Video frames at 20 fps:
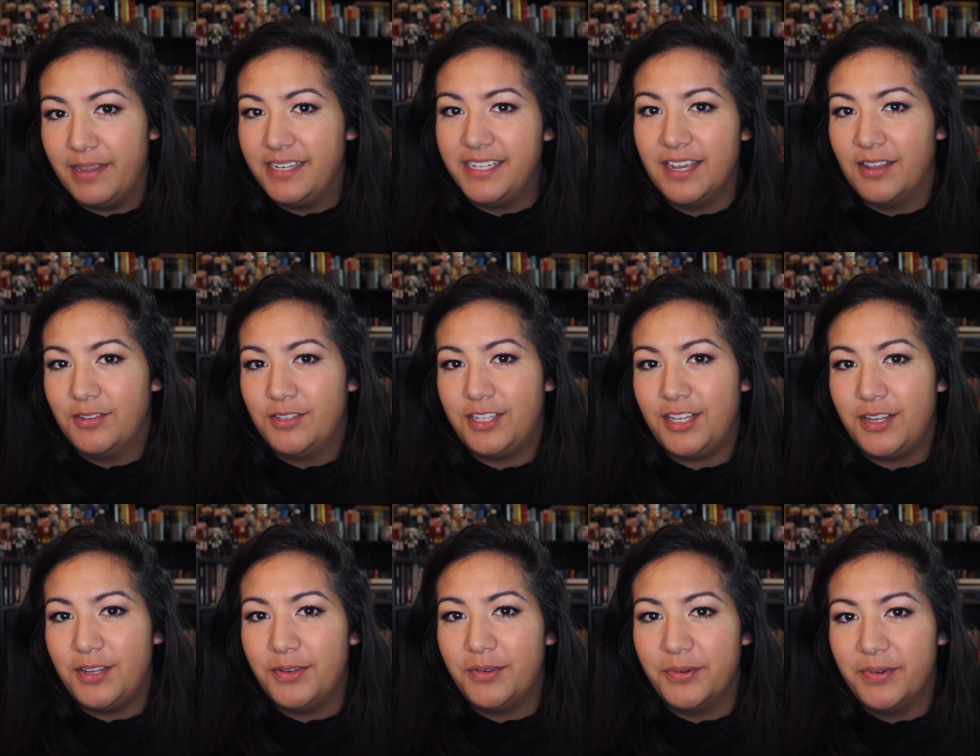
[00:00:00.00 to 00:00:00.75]
It tells
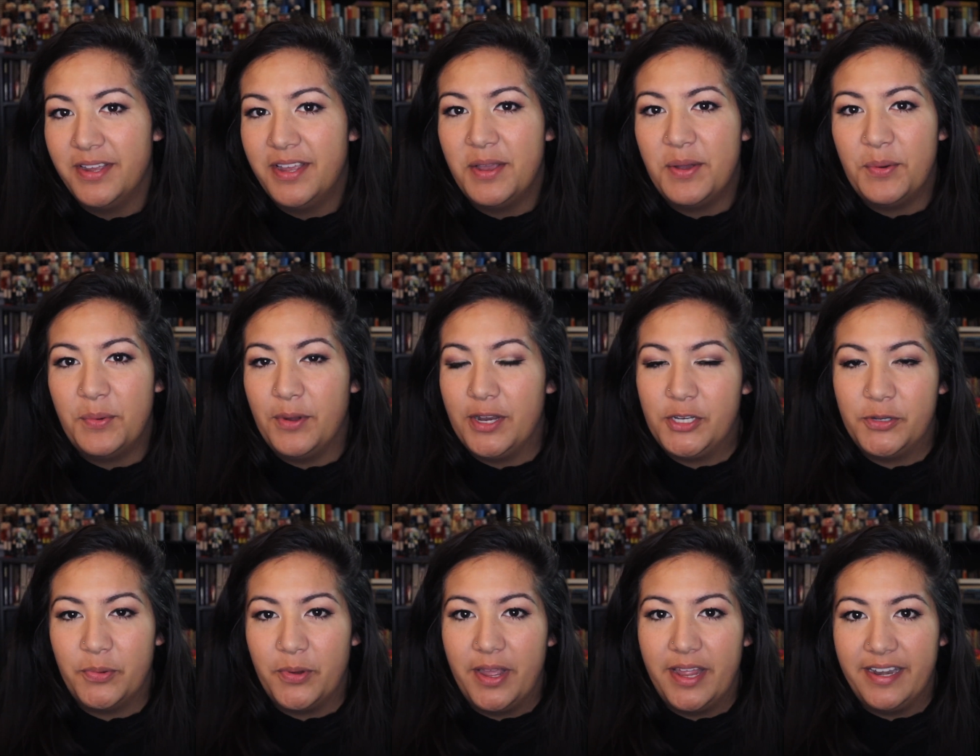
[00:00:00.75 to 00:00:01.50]
you
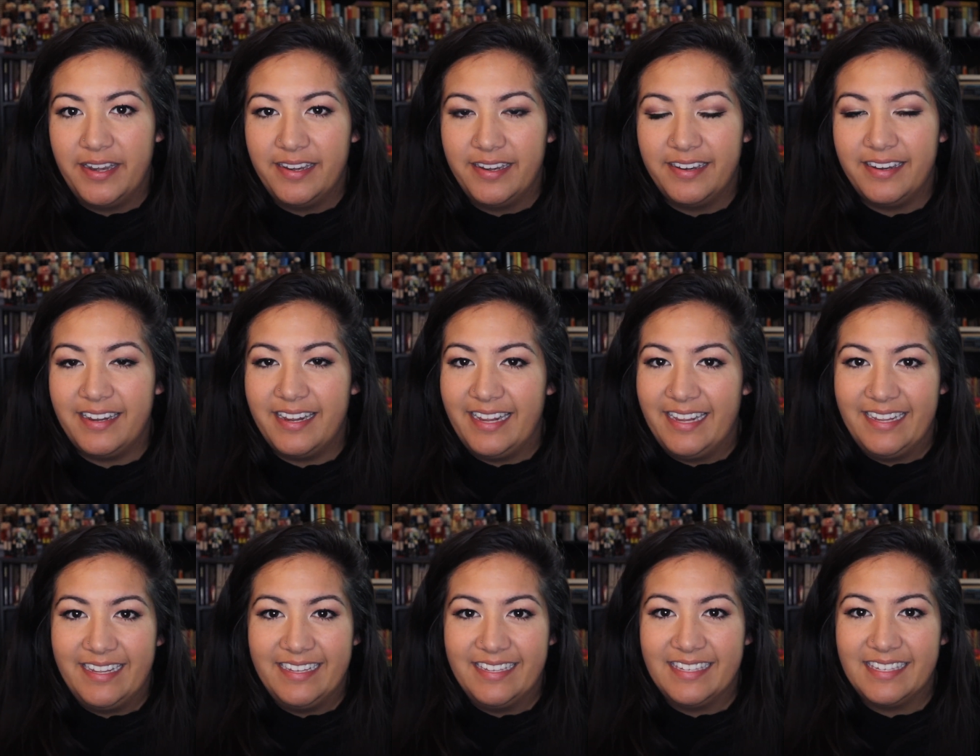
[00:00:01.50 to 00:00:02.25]
which one
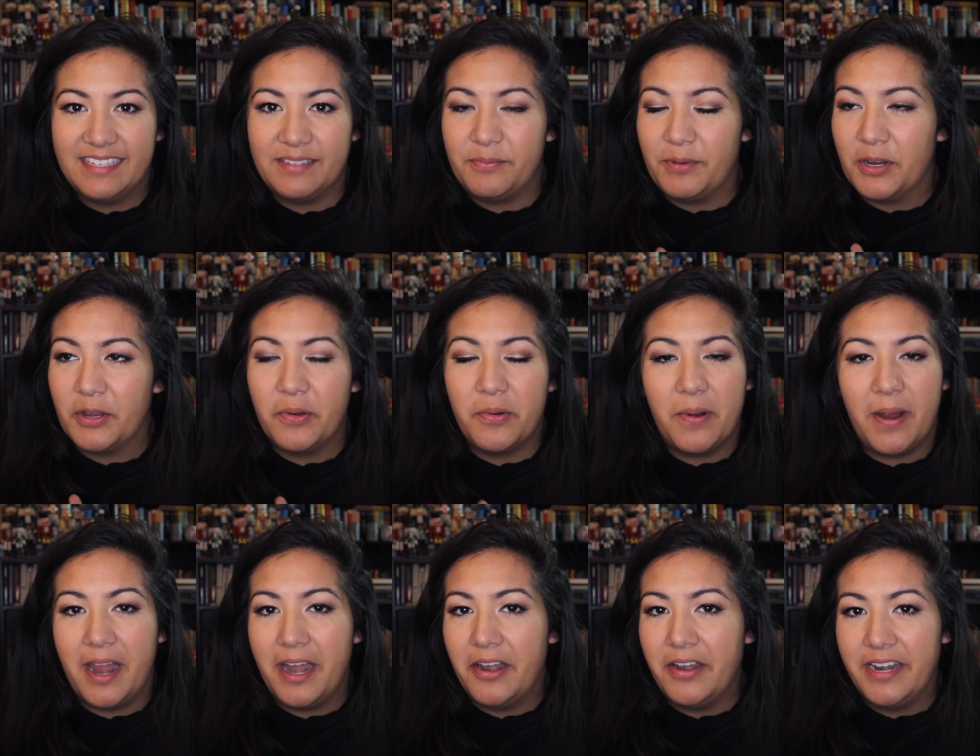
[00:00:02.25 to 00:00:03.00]
is
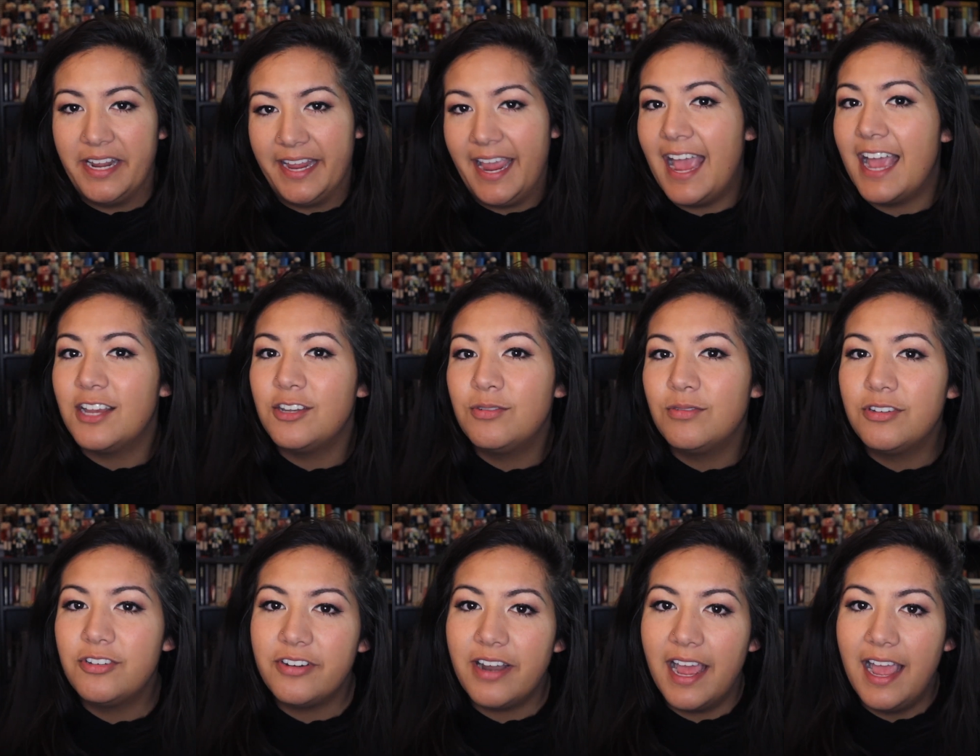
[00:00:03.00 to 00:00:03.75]
requiring a
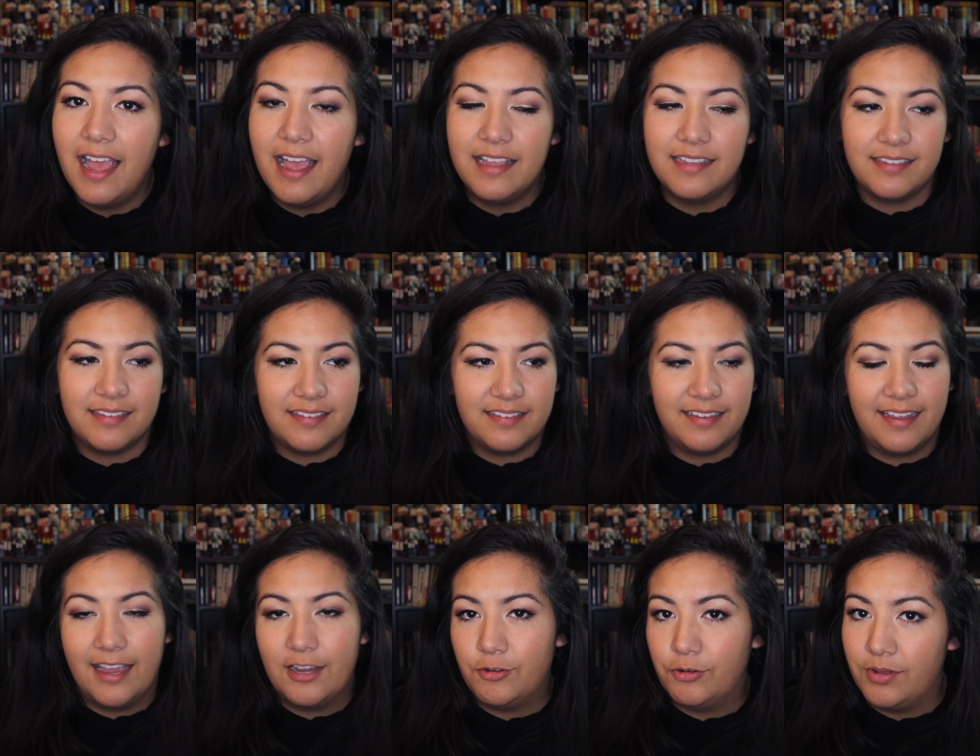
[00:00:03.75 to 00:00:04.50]
casual dress,
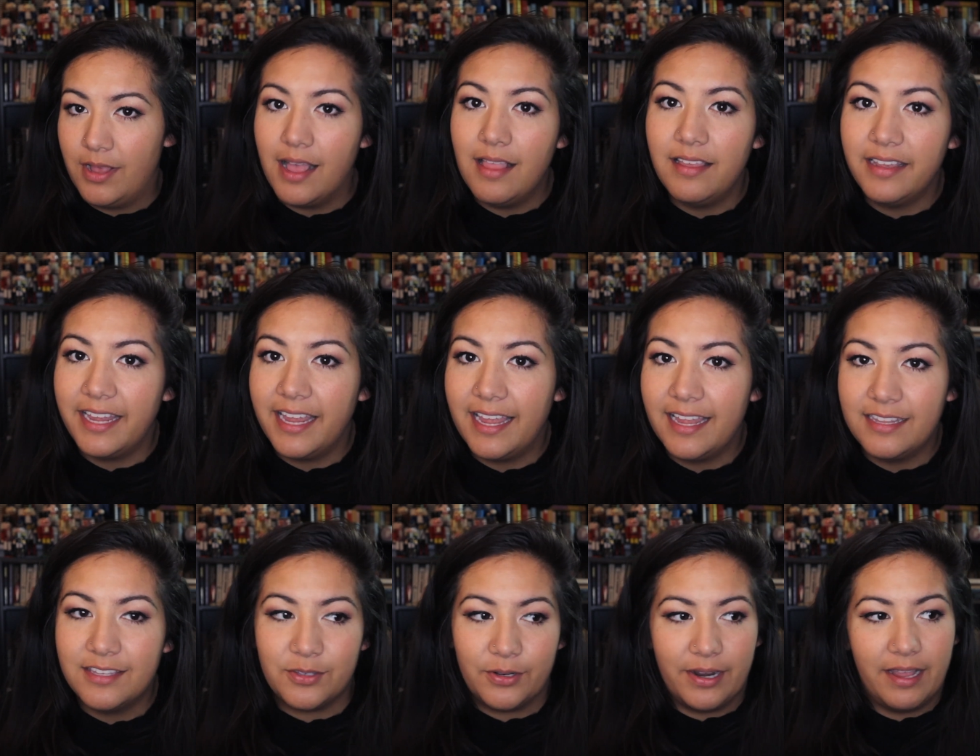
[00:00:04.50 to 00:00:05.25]
casual
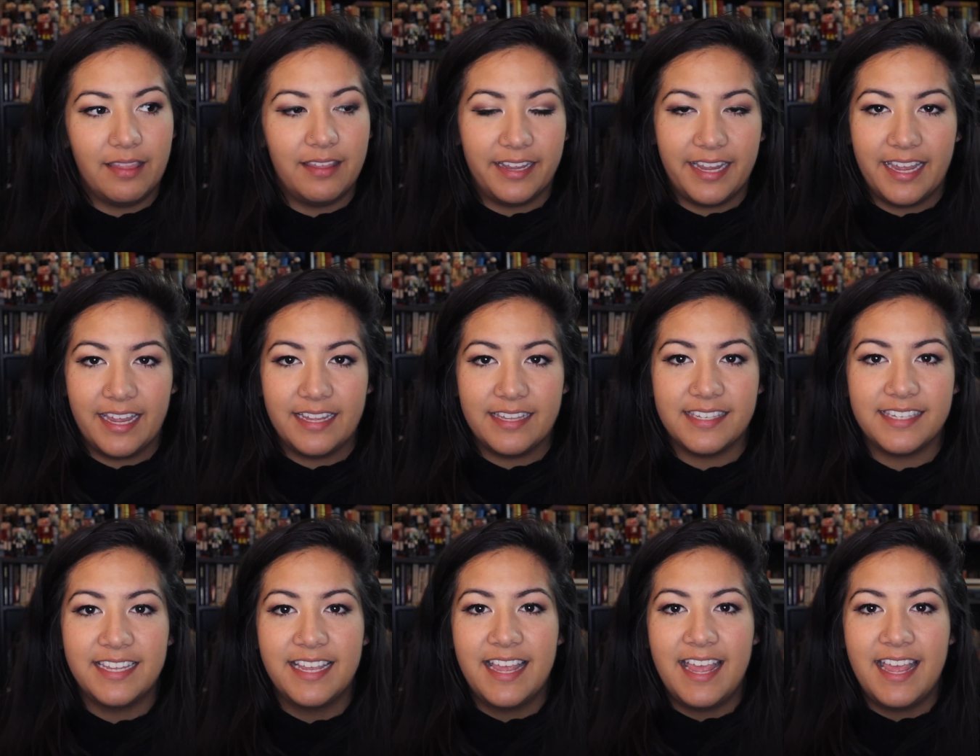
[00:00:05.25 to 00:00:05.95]
elegance, or elegance,